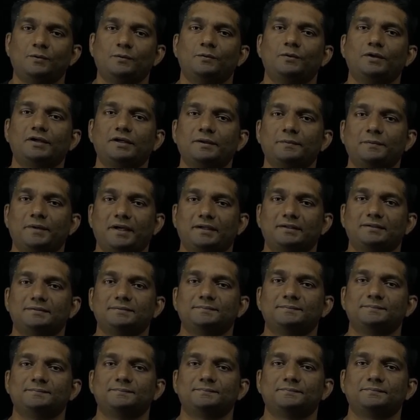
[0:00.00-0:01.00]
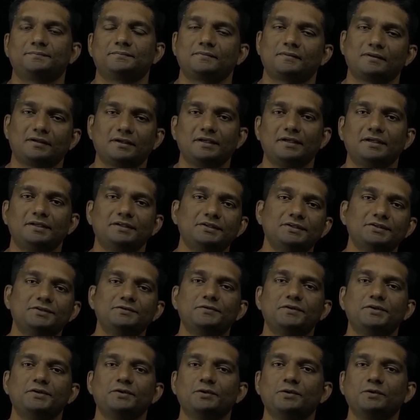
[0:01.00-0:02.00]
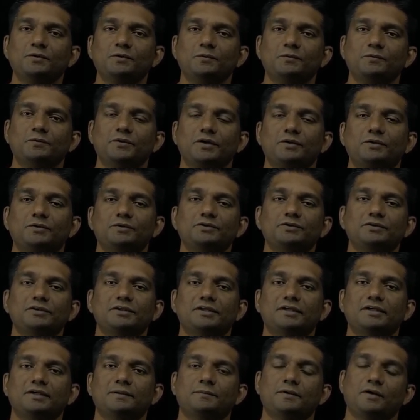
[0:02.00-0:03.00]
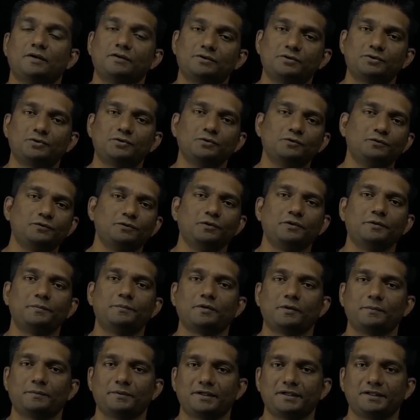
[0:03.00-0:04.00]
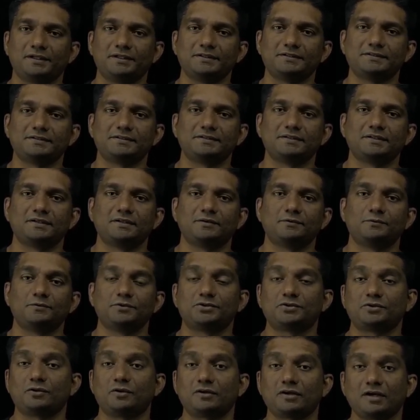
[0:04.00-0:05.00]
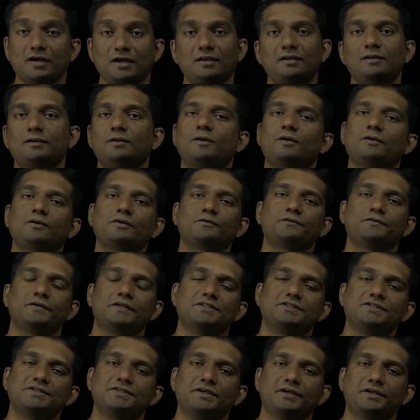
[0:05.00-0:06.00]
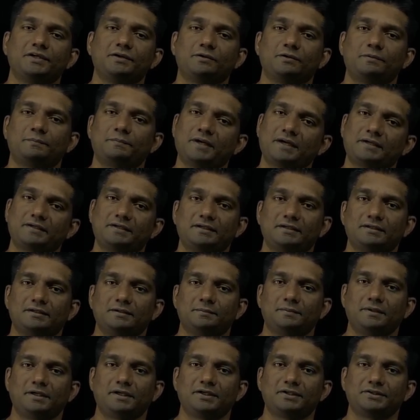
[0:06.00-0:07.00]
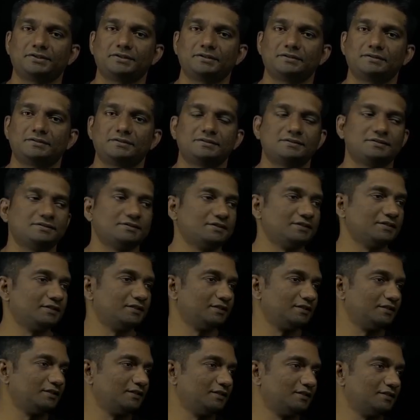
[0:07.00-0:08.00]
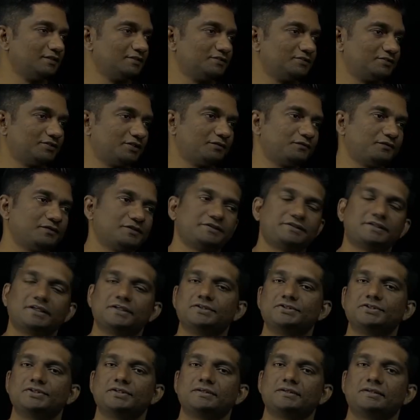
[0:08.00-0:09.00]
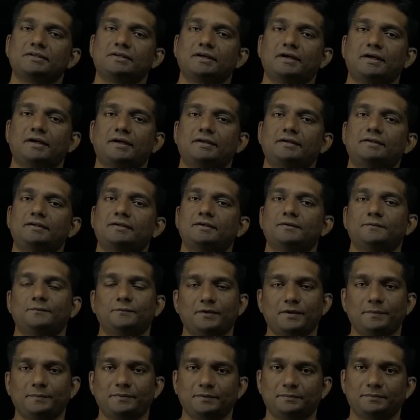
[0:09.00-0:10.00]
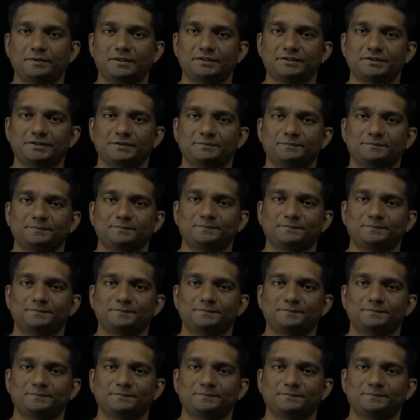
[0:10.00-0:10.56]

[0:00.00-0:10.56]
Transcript: Welcome back. In this video, we are going to learn about two fluid properties which got a lot of engineering or practical applications: surface tension and vapor pressure.